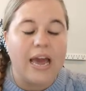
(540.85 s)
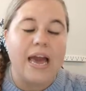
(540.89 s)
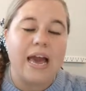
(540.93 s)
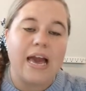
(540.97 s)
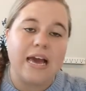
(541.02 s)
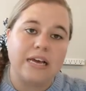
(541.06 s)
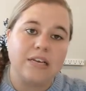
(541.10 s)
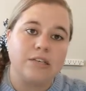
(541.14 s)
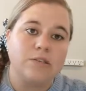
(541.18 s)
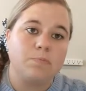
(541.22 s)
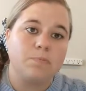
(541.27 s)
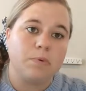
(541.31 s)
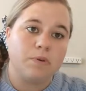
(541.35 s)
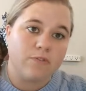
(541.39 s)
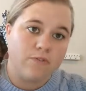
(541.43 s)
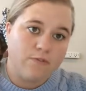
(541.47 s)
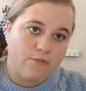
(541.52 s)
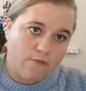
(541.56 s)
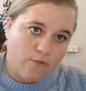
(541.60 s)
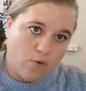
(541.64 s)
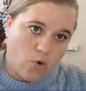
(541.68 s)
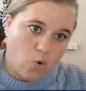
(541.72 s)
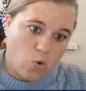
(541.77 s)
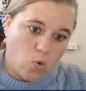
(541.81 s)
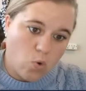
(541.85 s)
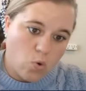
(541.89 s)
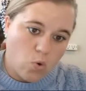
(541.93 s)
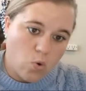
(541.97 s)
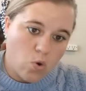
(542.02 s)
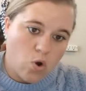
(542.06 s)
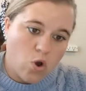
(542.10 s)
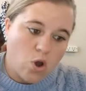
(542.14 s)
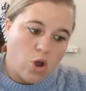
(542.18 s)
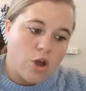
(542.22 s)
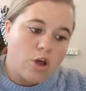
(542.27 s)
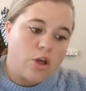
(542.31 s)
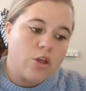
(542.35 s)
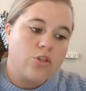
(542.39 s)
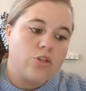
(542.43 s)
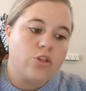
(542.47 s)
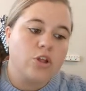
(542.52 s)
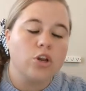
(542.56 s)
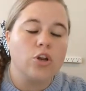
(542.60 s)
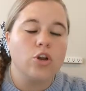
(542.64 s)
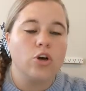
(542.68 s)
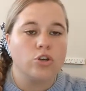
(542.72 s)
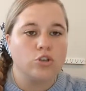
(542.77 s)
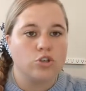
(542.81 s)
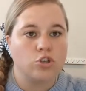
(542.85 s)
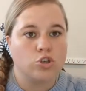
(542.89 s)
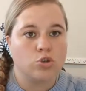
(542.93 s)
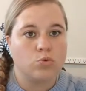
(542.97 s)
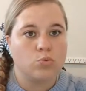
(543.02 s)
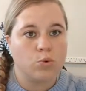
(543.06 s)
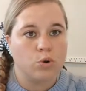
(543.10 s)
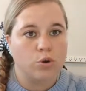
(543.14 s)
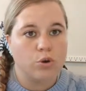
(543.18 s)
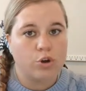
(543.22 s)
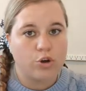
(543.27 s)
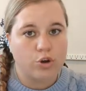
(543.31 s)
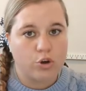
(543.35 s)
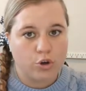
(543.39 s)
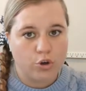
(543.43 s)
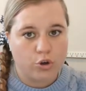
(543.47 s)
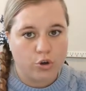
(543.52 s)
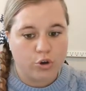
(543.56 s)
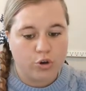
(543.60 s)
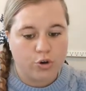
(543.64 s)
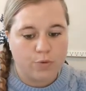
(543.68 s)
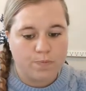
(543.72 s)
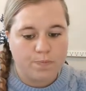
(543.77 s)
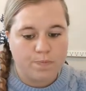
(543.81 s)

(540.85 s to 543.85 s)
as before the losses were occurred.